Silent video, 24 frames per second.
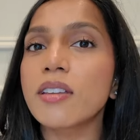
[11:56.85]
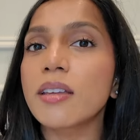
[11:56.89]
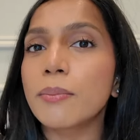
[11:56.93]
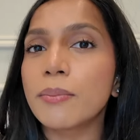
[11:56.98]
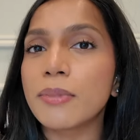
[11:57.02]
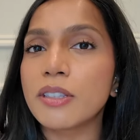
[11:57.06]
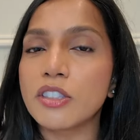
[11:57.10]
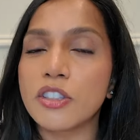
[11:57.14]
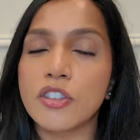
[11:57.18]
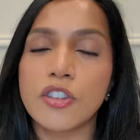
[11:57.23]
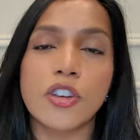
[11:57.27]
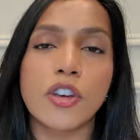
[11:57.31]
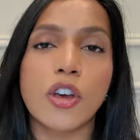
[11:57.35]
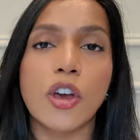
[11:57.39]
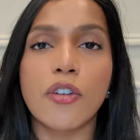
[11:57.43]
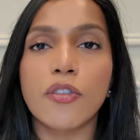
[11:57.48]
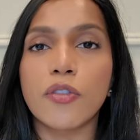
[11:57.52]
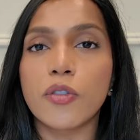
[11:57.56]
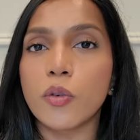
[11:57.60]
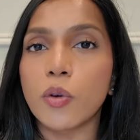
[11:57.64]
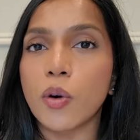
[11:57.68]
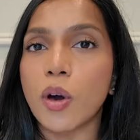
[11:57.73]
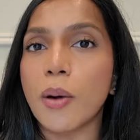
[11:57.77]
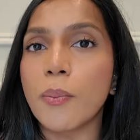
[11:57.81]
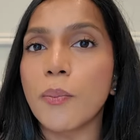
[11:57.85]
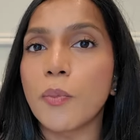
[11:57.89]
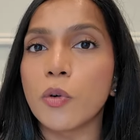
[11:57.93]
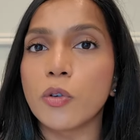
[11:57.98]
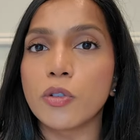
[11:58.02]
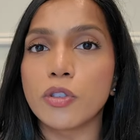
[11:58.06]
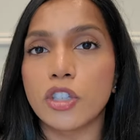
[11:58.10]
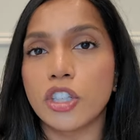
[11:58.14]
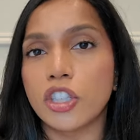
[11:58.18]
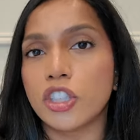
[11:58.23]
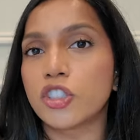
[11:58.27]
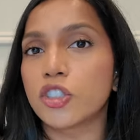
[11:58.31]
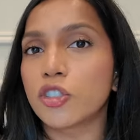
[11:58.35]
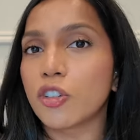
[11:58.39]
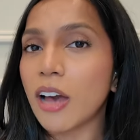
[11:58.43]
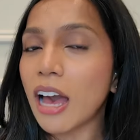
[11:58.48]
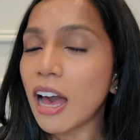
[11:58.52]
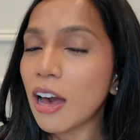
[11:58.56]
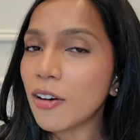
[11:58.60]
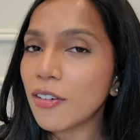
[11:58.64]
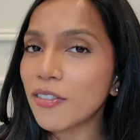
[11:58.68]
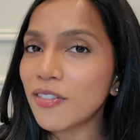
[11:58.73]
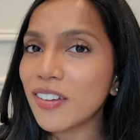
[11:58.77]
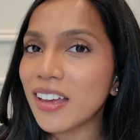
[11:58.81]
it means you can go for a more neutral
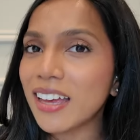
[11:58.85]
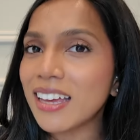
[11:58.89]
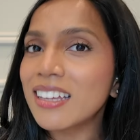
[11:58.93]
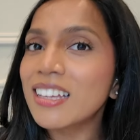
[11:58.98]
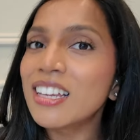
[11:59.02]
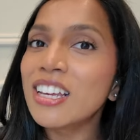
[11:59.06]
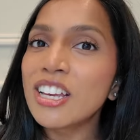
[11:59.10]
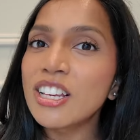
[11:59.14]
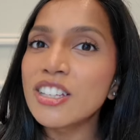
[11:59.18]
outfit.